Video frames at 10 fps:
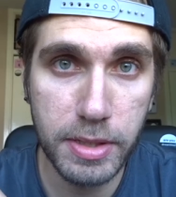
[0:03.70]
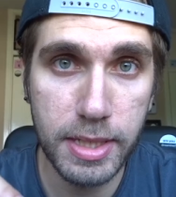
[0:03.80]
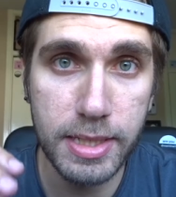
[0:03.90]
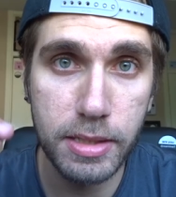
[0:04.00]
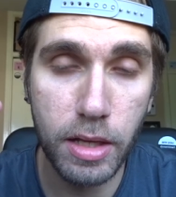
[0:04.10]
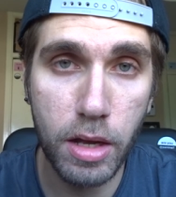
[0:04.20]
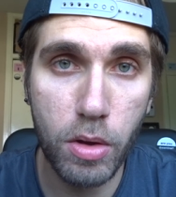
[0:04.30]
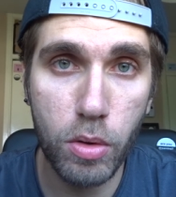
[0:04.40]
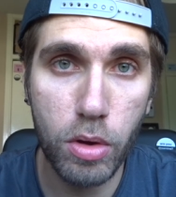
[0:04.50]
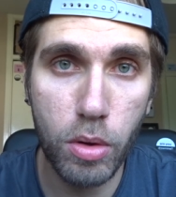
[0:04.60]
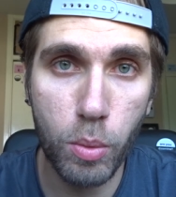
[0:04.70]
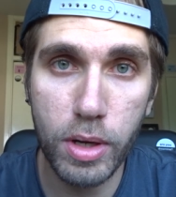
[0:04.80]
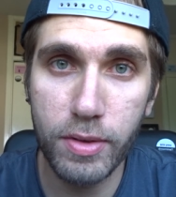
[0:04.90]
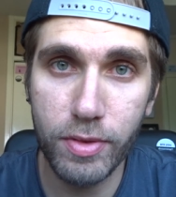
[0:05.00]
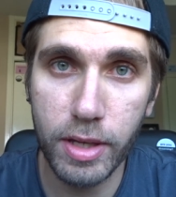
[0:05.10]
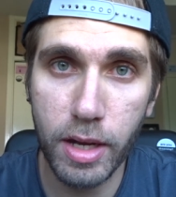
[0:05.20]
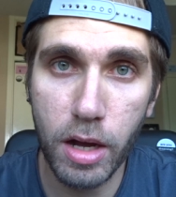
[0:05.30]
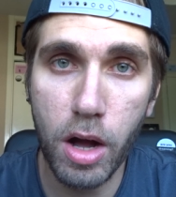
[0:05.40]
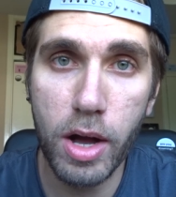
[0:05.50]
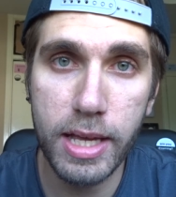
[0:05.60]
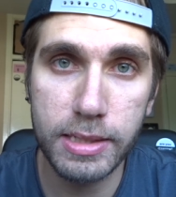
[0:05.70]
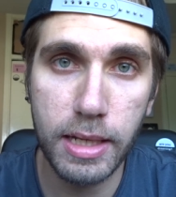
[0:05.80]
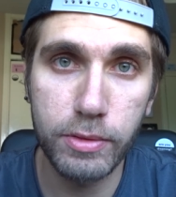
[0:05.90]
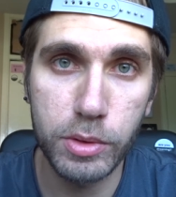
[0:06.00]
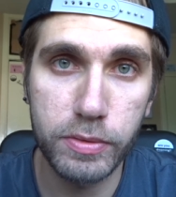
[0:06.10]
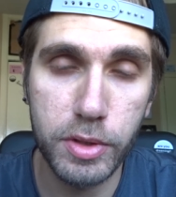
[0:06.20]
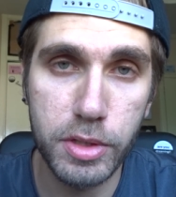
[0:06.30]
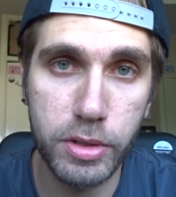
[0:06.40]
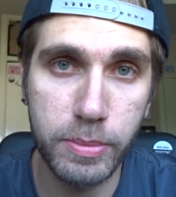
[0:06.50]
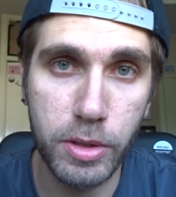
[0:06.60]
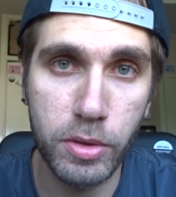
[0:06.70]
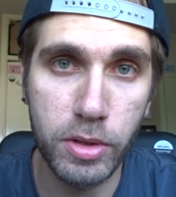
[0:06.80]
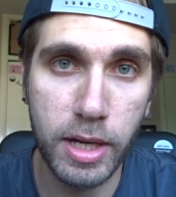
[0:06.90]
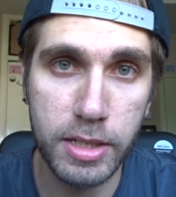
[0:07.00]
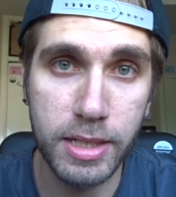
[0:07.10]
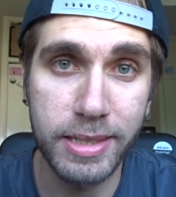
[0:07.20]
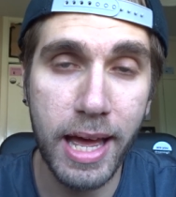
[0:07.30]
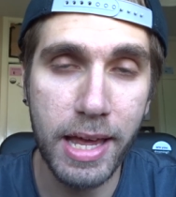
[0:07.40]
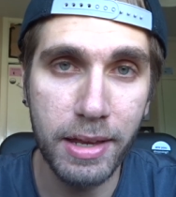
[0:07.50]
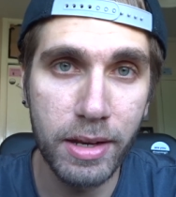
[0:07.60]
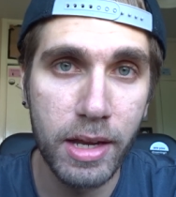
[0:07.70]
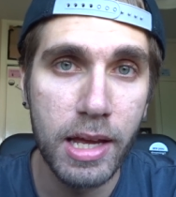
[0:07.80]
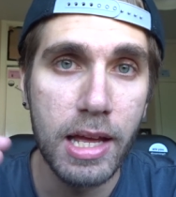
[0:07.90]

This is the one of the highest levels of lucid dream that you can actually attain